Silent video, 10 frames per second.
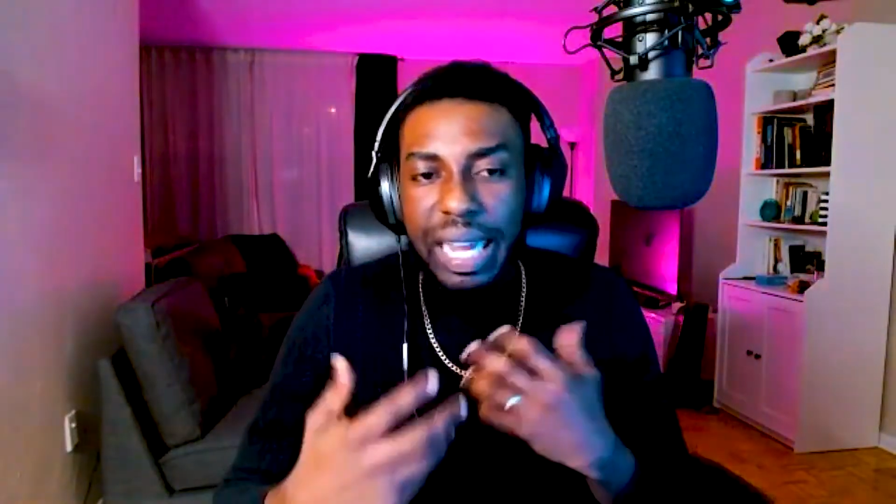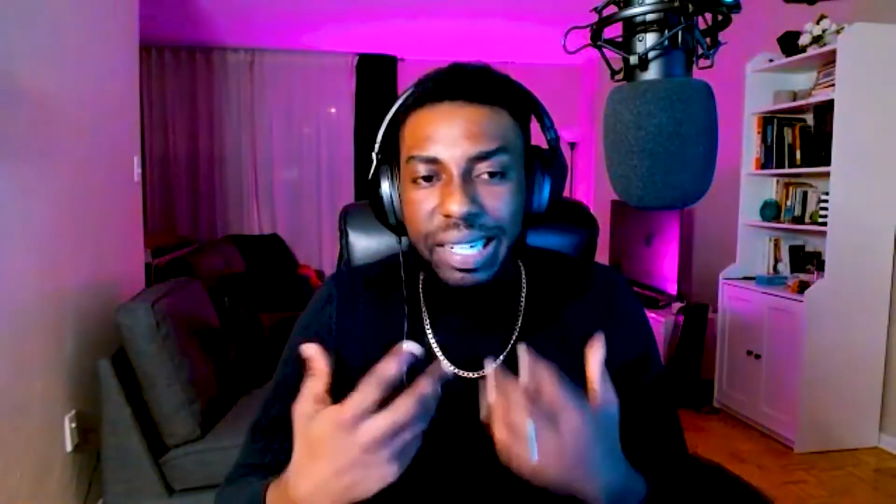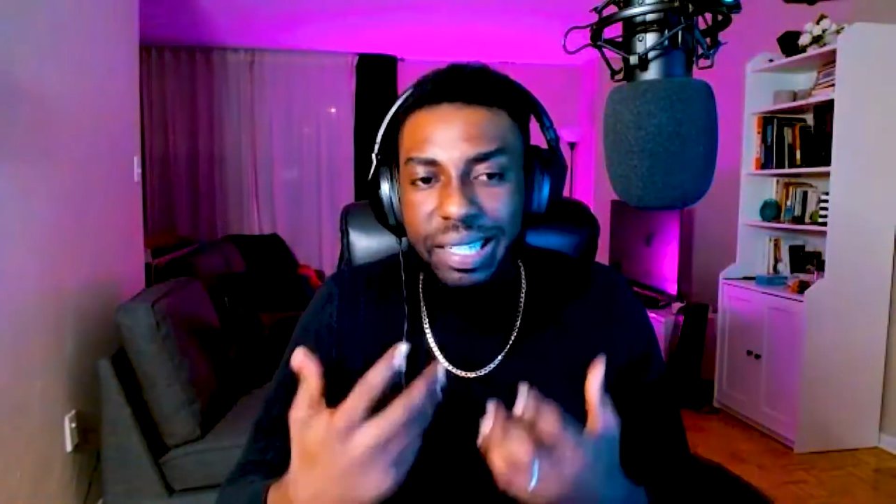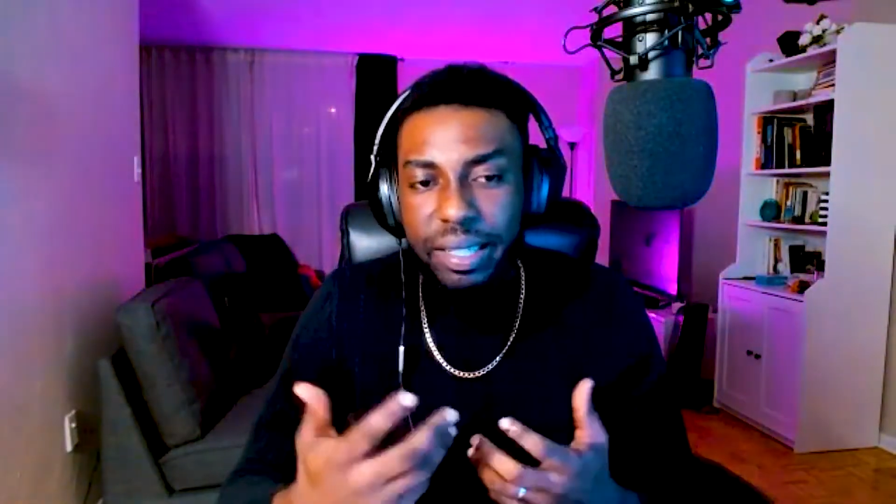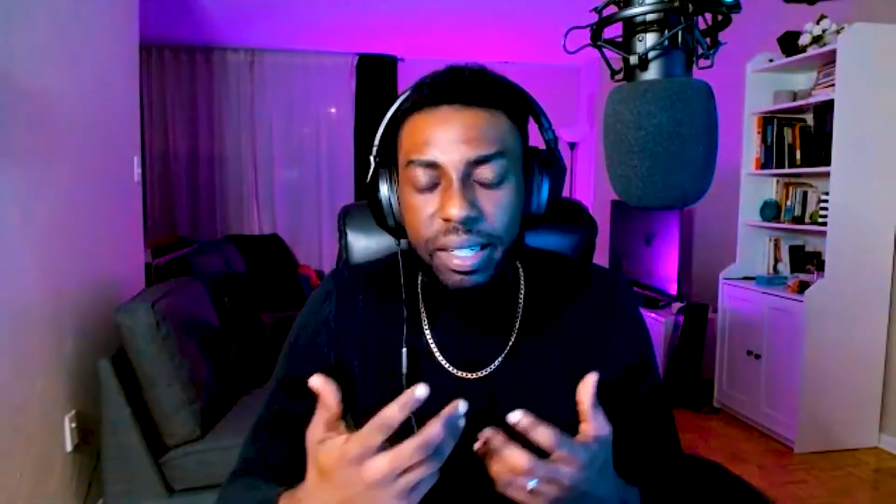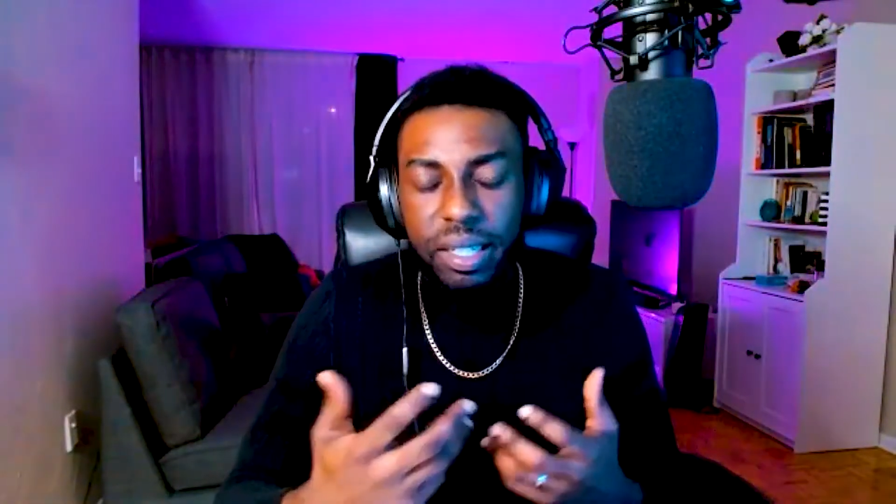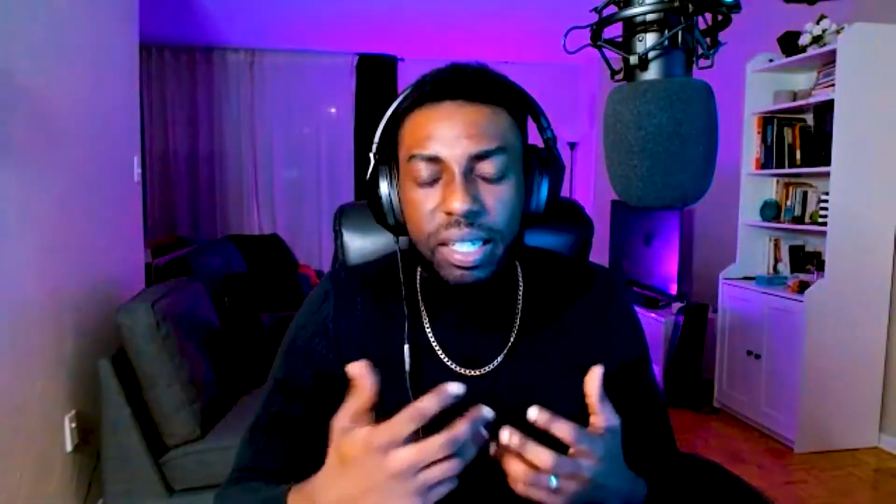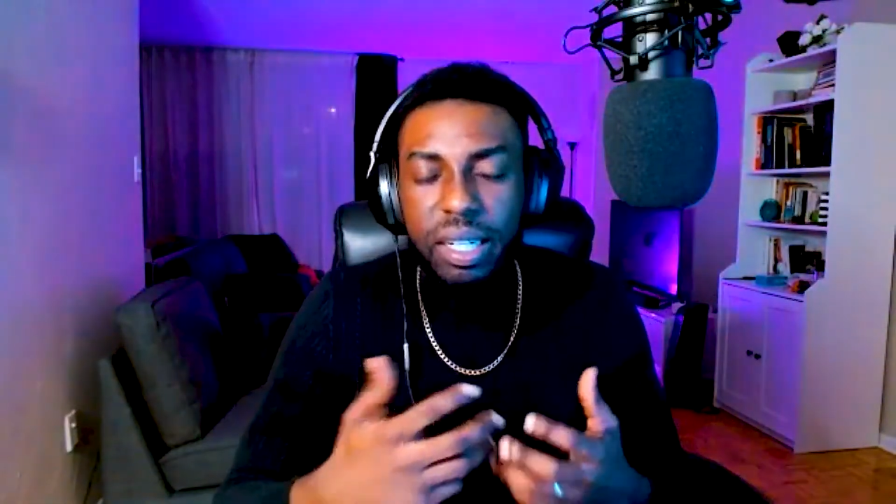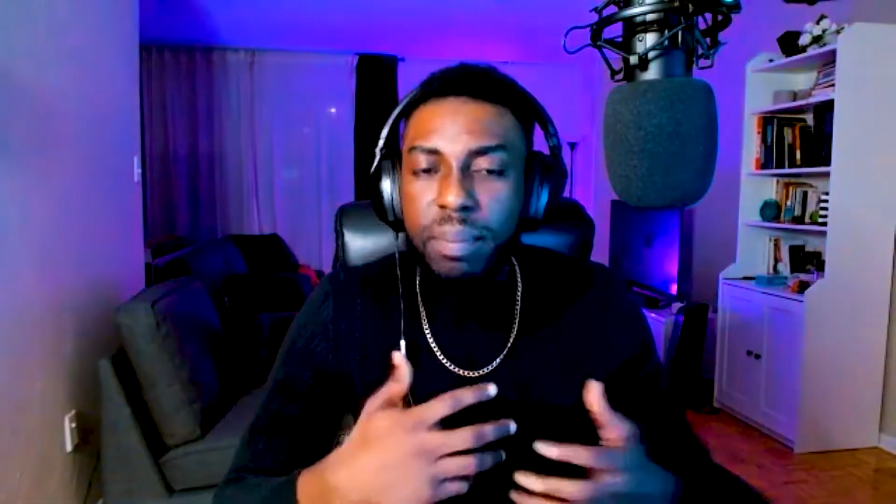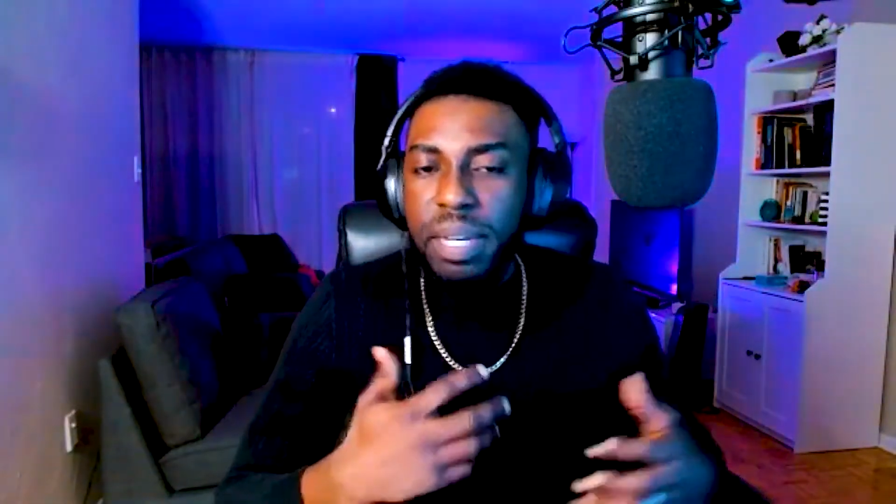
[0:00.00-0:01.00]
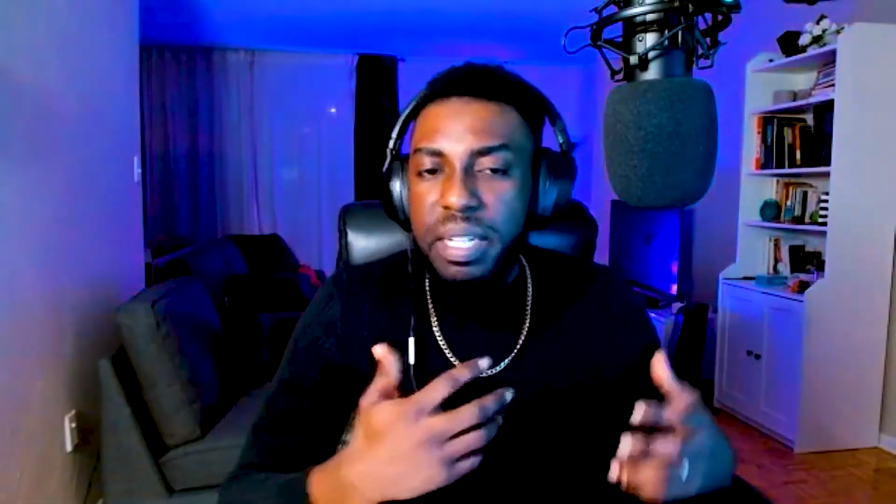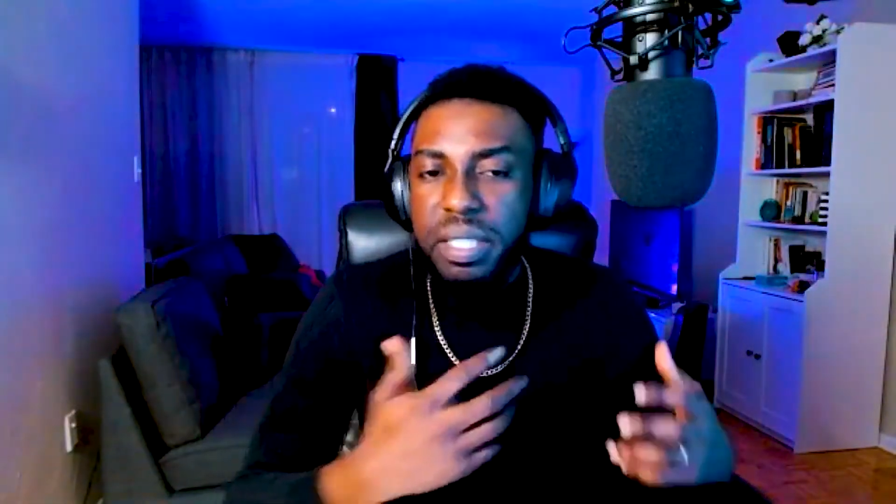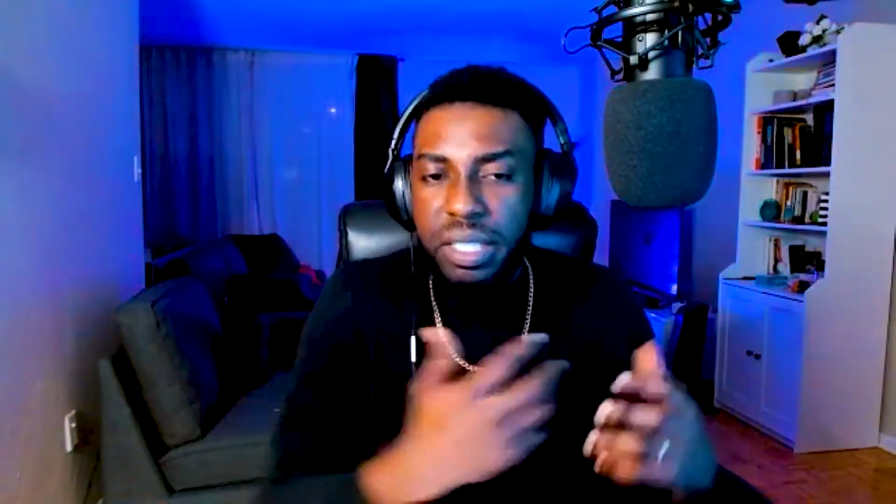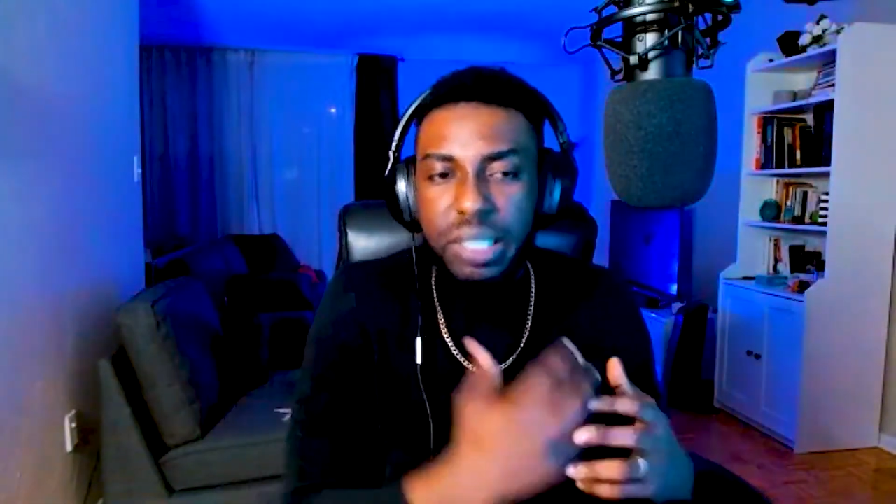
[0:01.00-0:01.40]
idea about